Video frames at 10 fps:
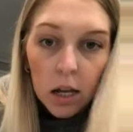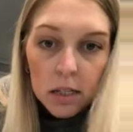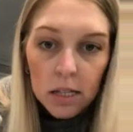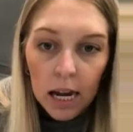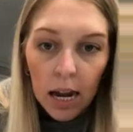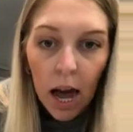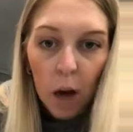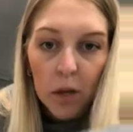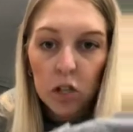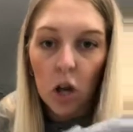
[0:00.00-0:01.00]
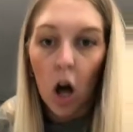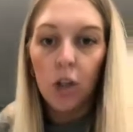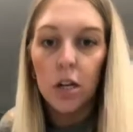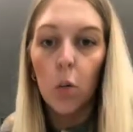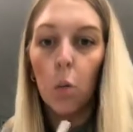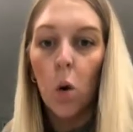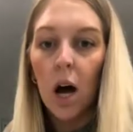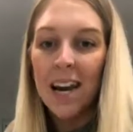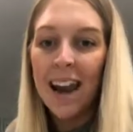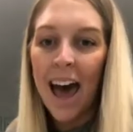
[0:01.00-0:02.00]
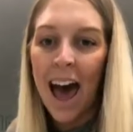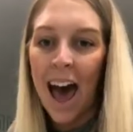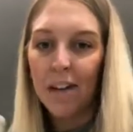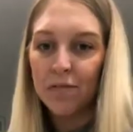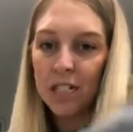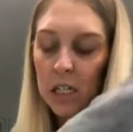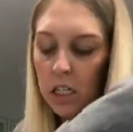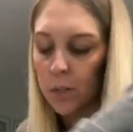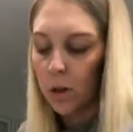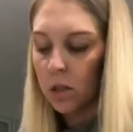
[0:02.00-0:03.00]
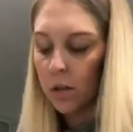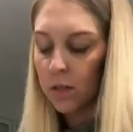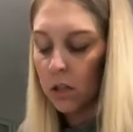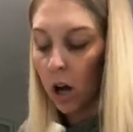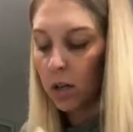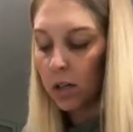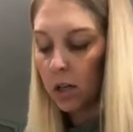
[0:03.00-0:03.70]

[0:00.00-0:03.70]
Dana, how much salt? 1.5 teaspoons of salt.